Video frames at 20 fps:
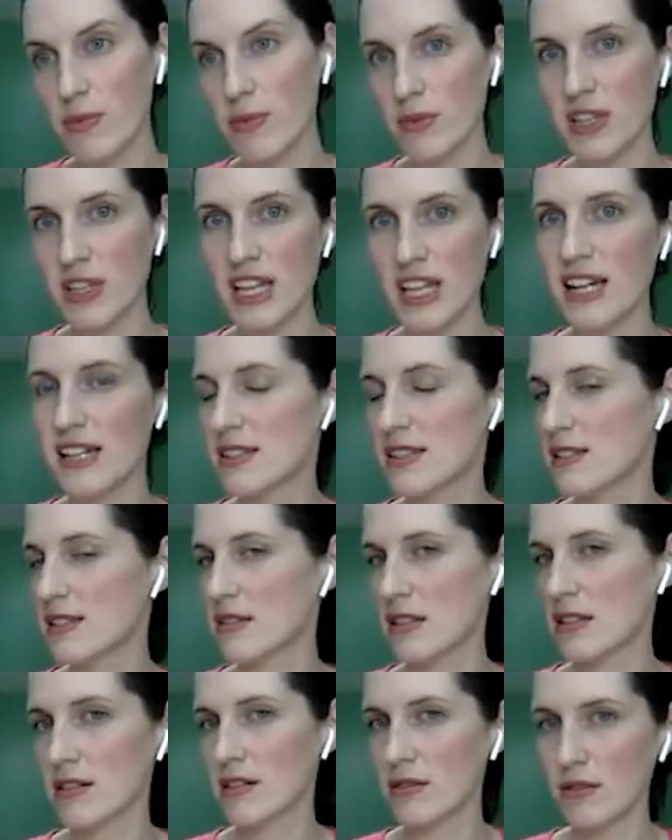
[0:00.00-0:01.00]
And that's,
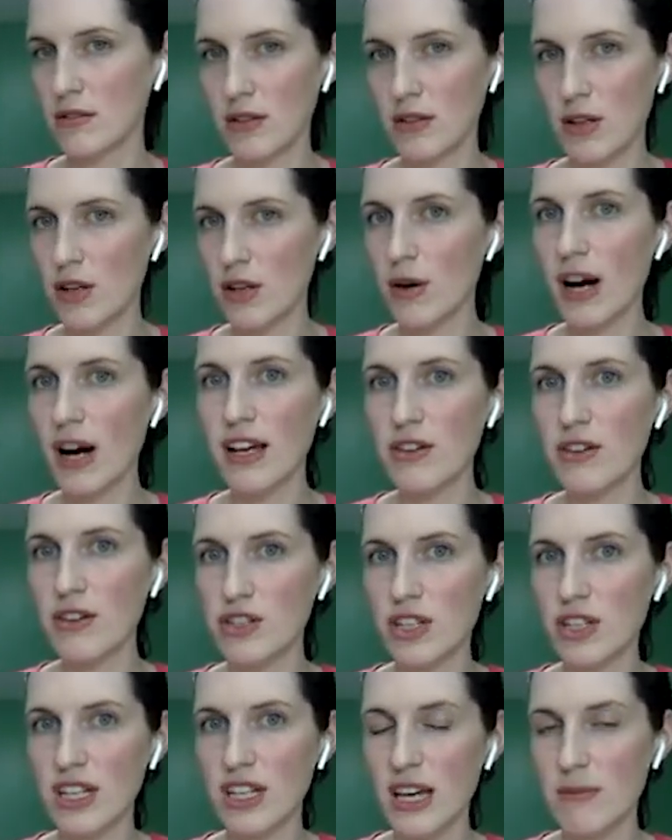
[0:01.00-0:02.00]
I
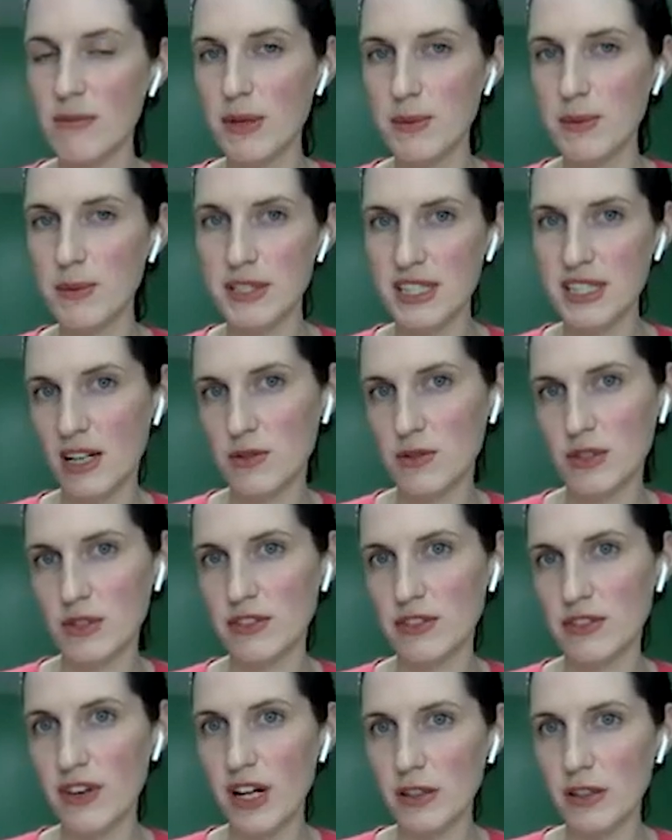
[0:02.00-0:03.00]
usually get people
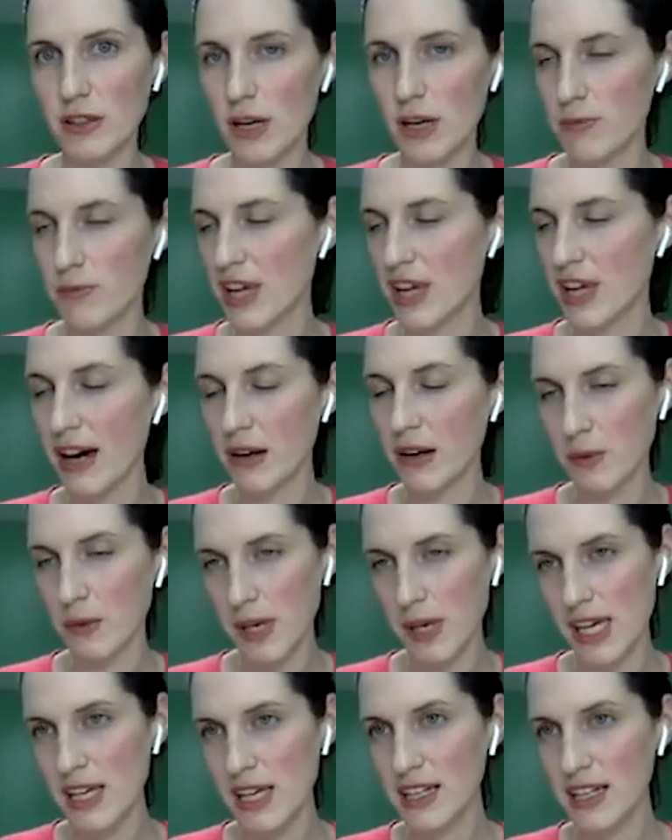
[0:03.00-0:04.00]
scheduled to follow up that
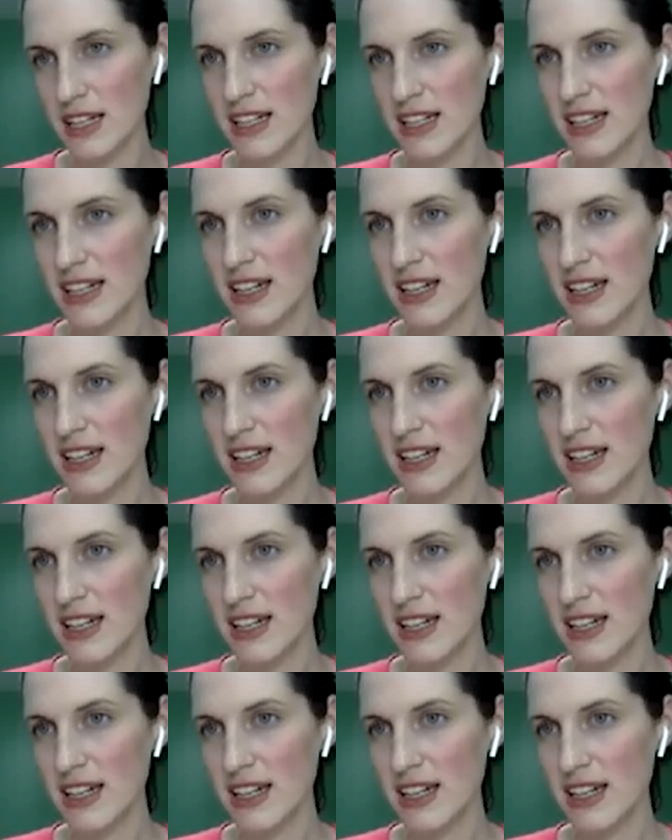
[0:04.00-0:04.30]
week.